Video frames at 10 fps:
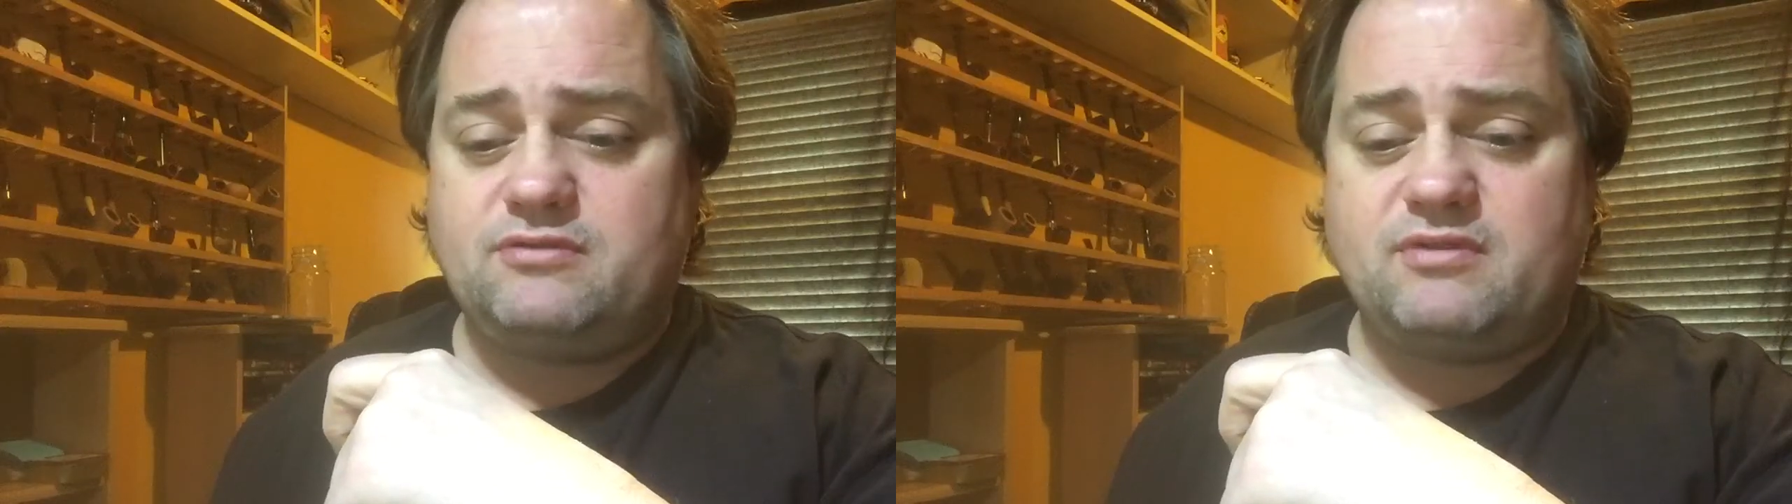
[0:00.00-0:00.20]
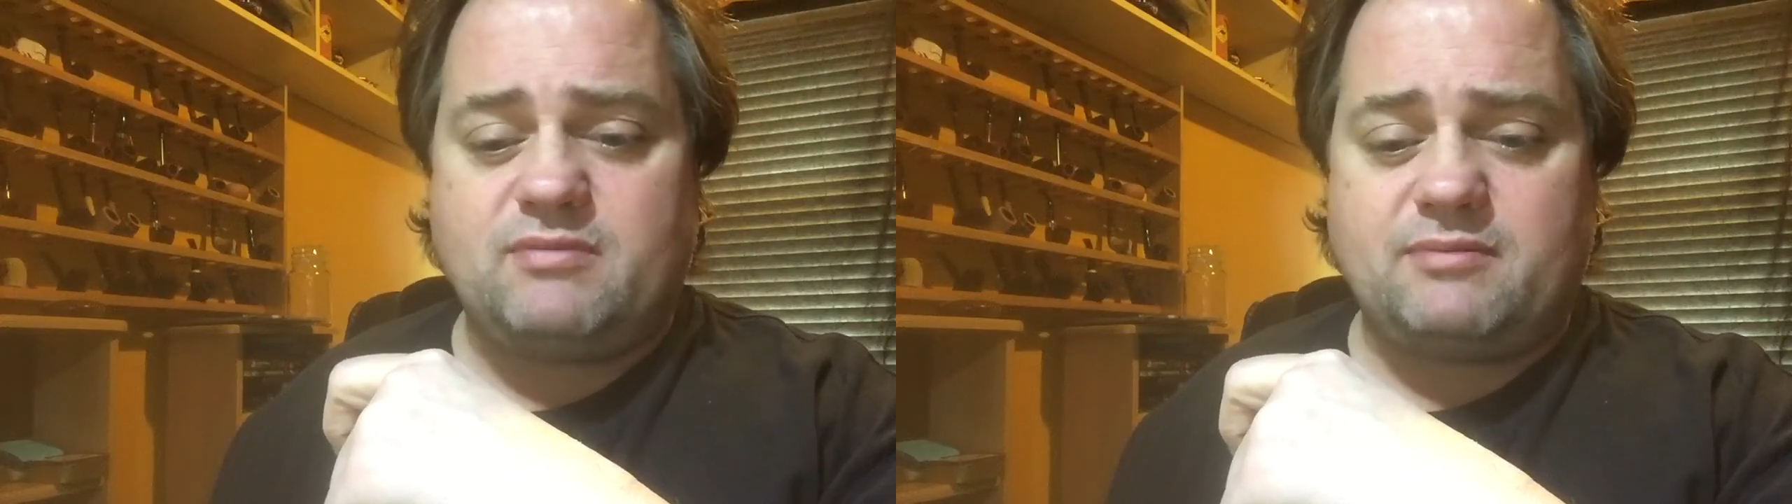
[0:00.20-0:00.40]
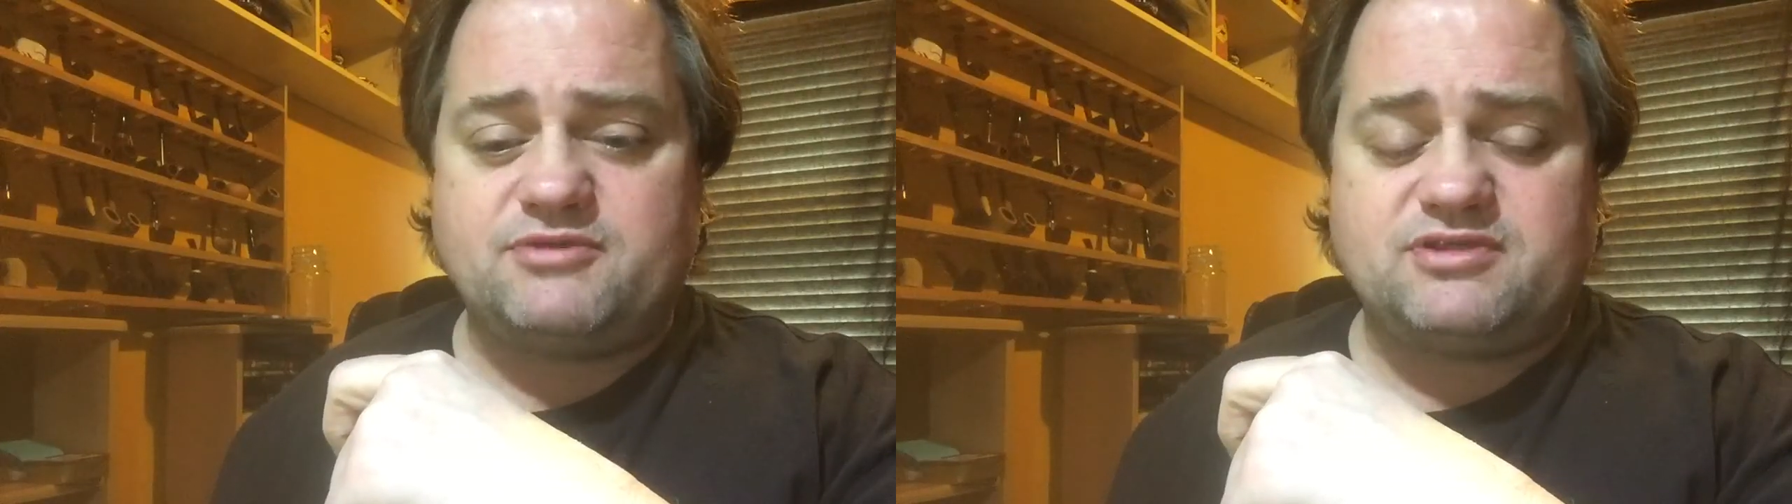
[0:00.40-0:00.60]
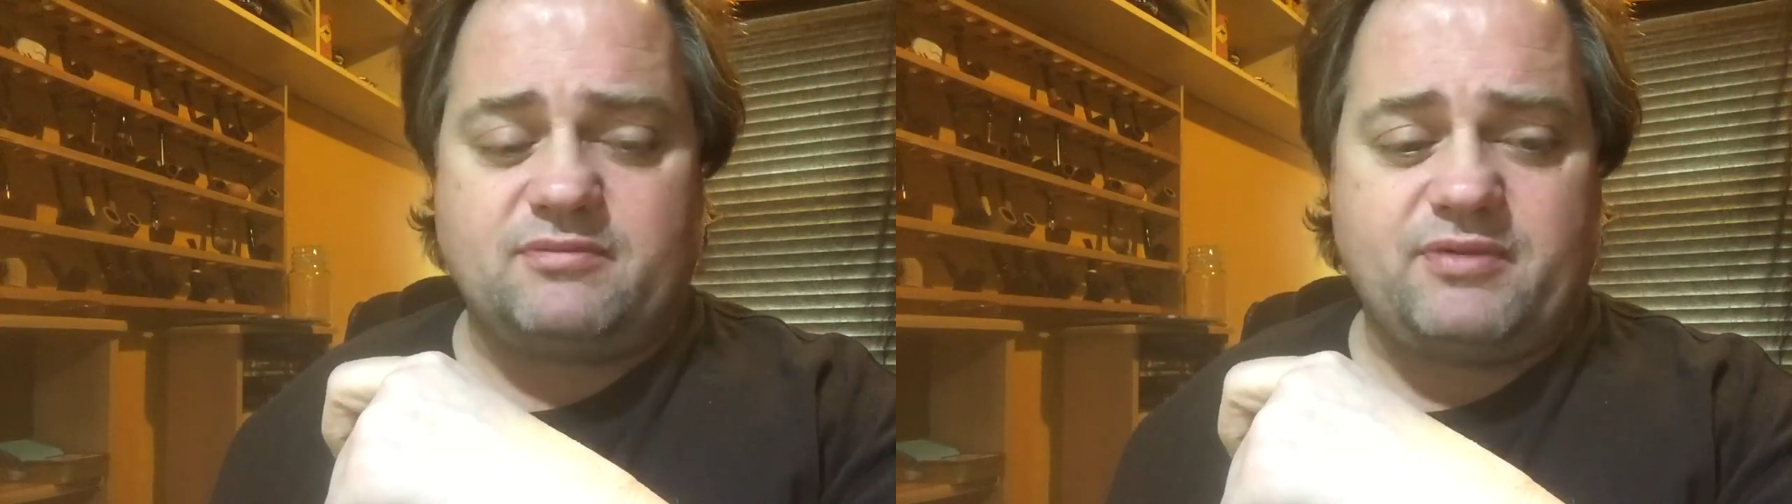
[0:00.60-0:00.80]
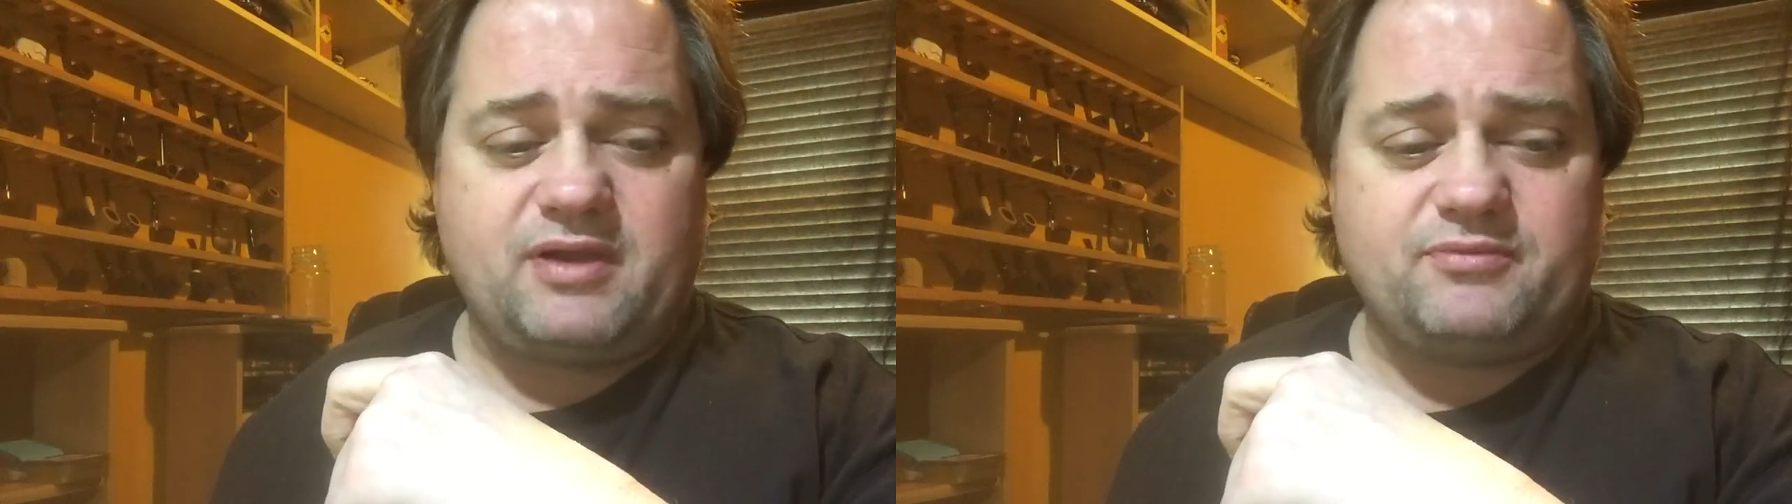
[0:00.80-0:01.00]
The Mamas and the
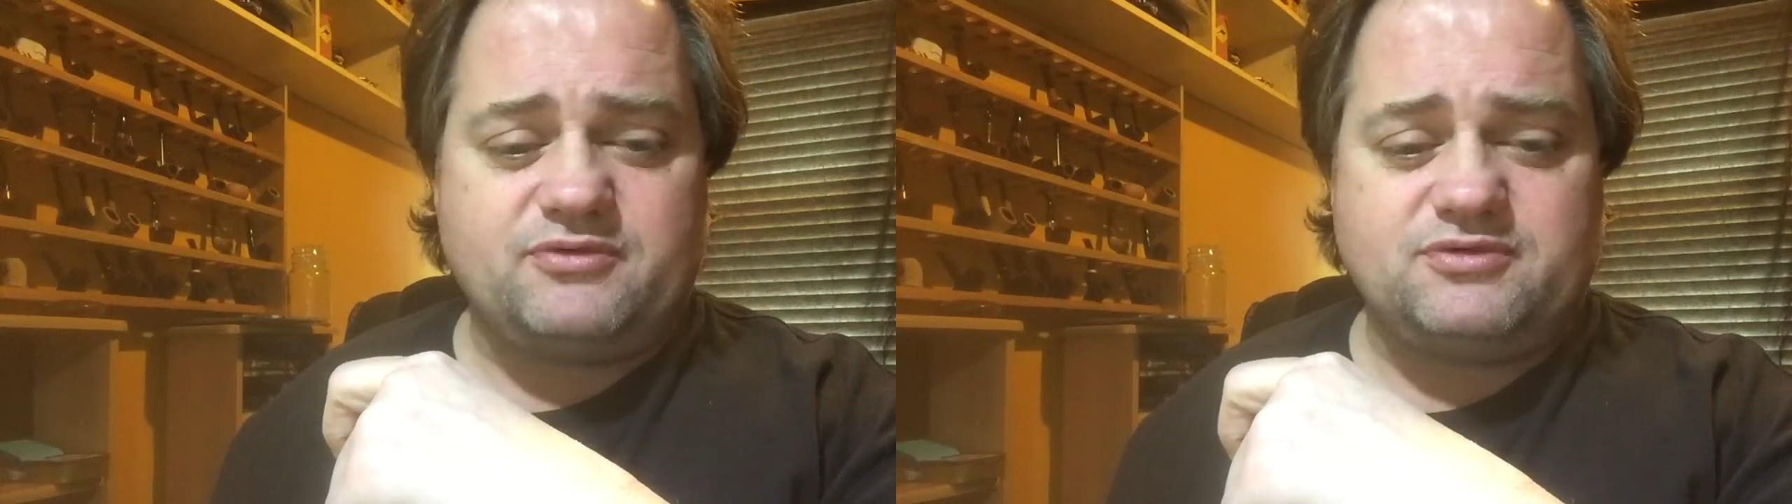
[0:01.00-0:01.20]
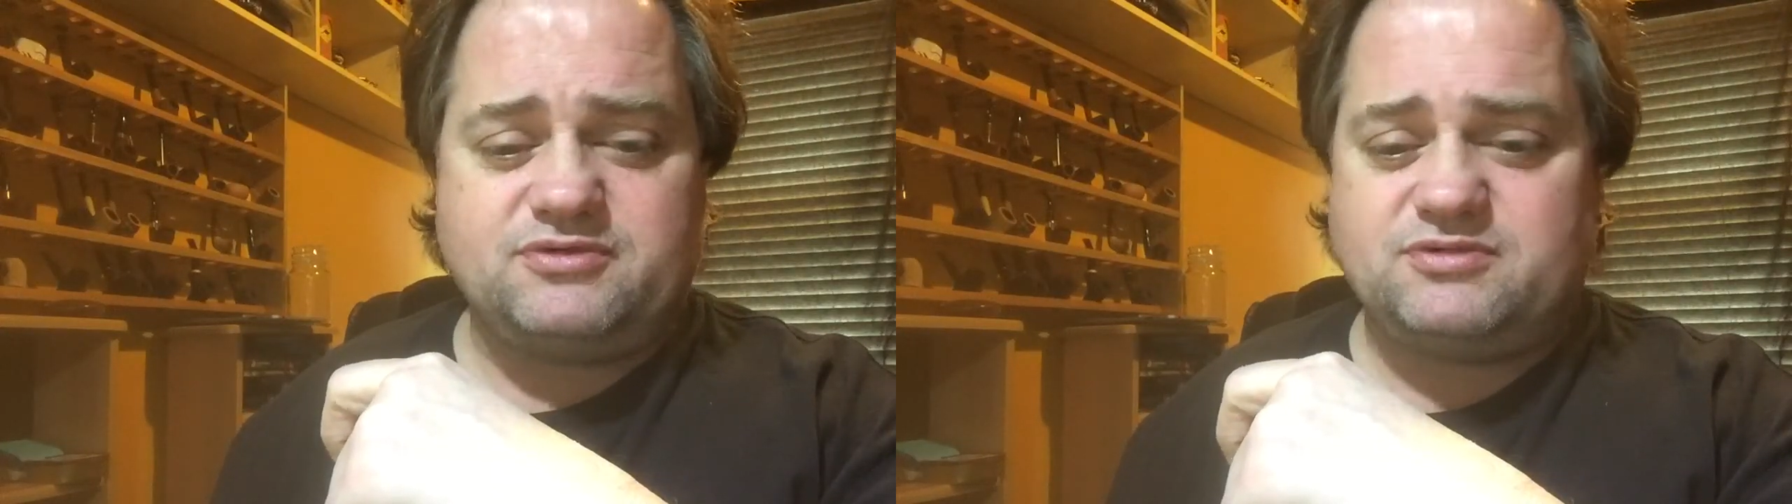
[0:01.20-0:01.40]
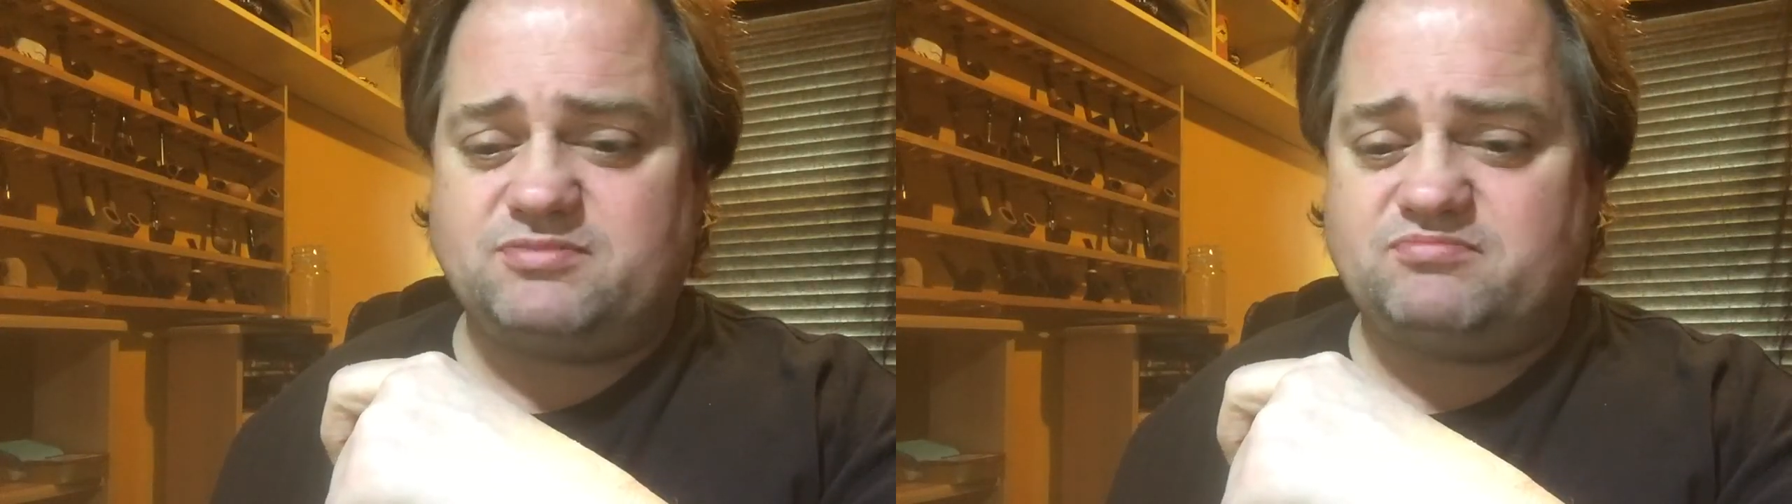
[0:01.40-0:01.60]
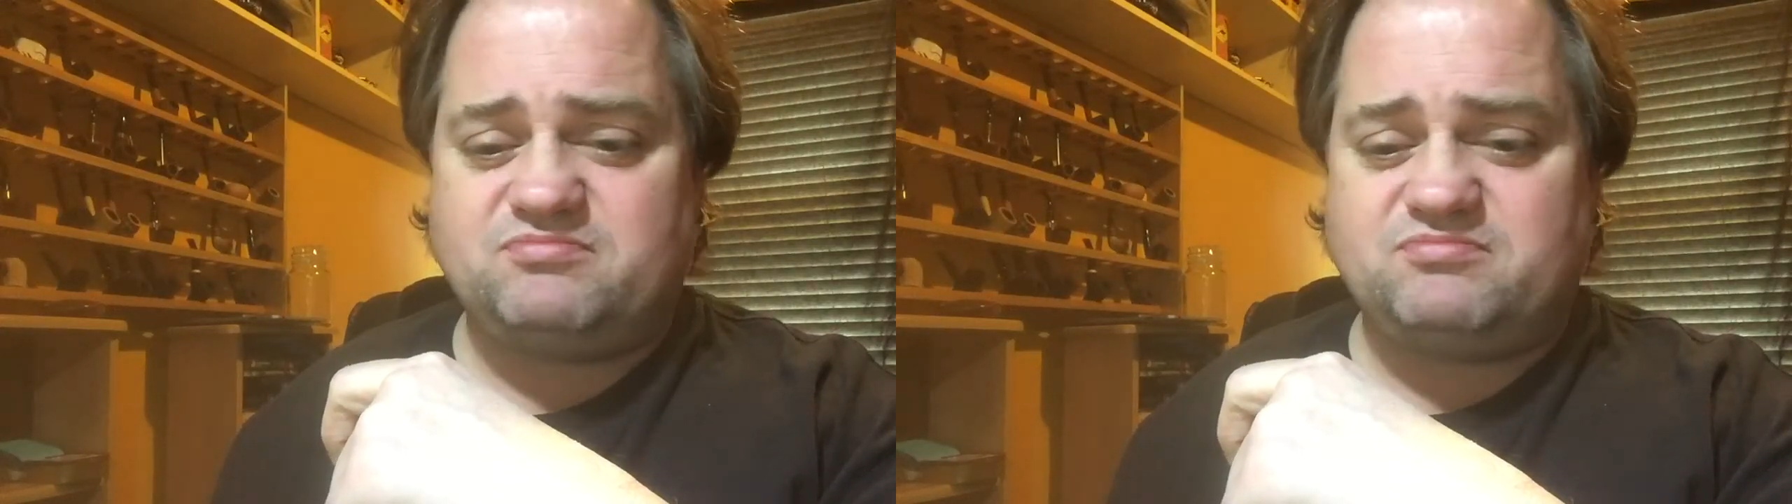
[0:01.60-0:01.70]
Papas.